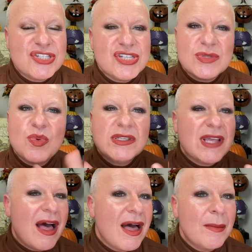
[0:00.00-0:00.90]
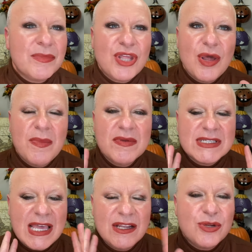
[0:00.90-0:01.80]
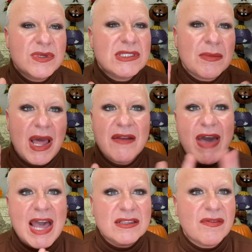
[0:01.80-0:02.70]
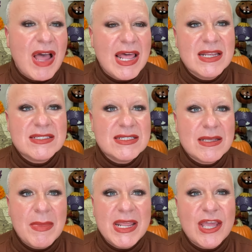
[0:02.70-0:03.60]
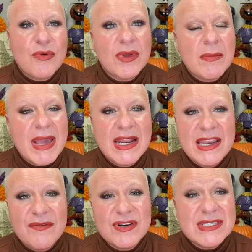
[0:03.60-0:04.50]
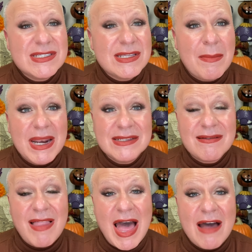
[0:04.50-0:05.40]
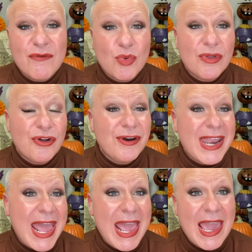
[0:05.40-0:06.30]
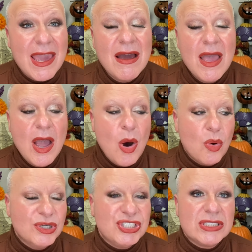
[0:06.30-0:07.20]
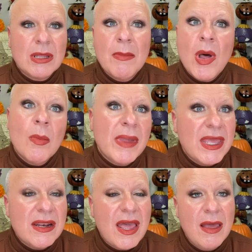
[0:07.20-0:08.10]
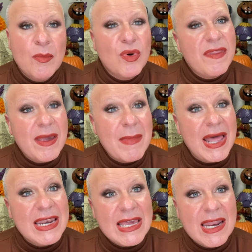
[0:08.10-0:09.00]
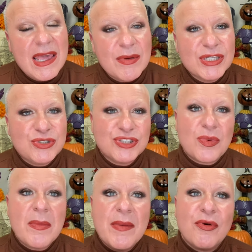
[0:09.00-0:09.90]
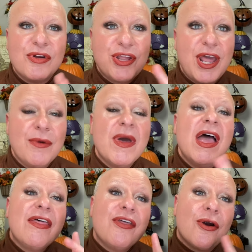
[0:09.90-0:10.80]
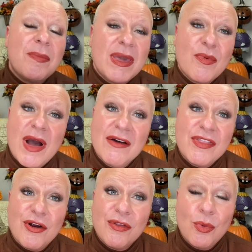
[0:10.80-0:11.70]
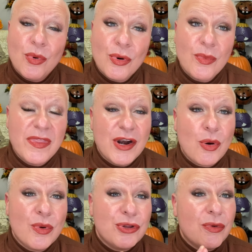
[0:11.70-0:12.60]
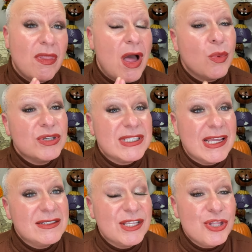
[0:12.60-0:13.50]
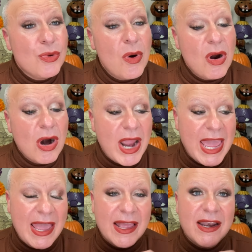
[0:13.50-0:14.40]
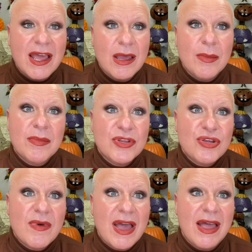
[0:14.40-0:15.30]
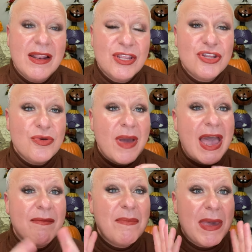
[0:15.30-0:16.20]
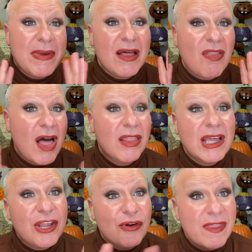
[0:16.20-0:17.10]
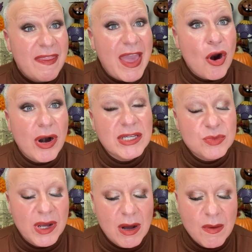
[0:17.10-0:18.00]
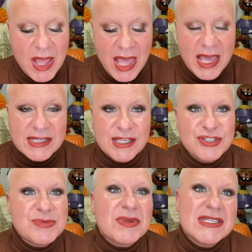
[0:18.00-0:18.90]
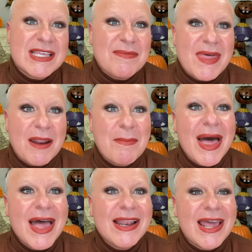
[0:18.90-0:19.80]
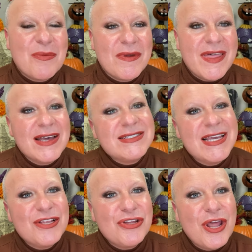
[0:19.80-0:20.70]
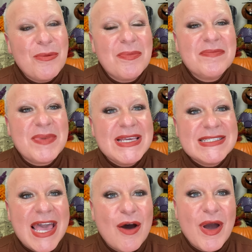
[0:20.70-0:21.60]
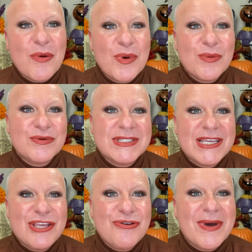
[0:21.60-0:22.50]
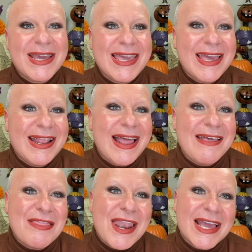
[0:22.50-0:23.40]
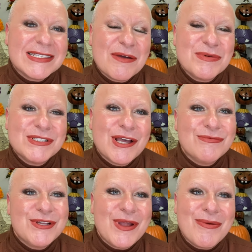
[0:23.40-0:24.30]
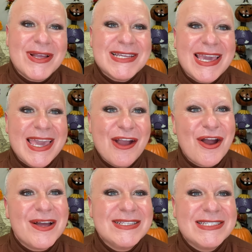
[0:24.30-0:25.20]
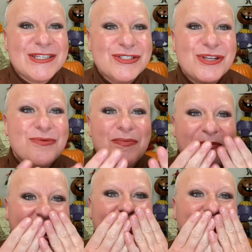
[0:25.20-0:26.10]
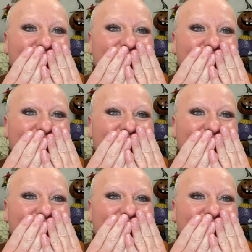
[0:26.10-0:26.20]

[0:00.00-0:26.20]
Just one time, you know, doing some kind of act of kindness to somebody can really make a difference in somebody's life or their day or just a moment um, where they might need it. Because just remember, you know, there are people out there in the world that are going through a lot worse things than you are. And um, you and you have maybe a lot luckier than they are as well. So just please keep that in mind. And with that said, you know, Peace out, and we will see you again in the next episode. So anyway, take care and see you soon. Bye.